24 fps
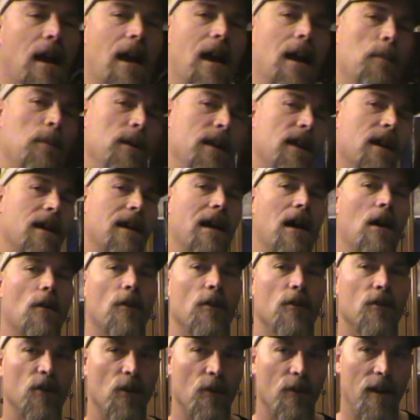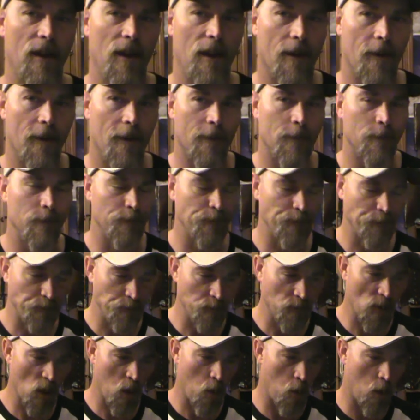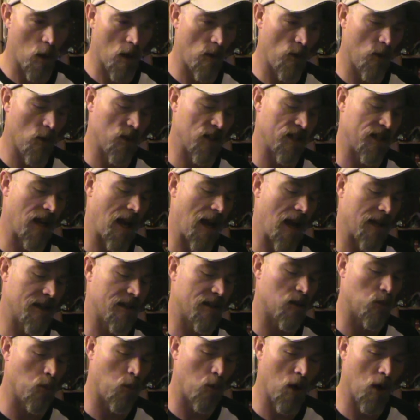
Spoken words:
How many encounters are in there? What are their stats?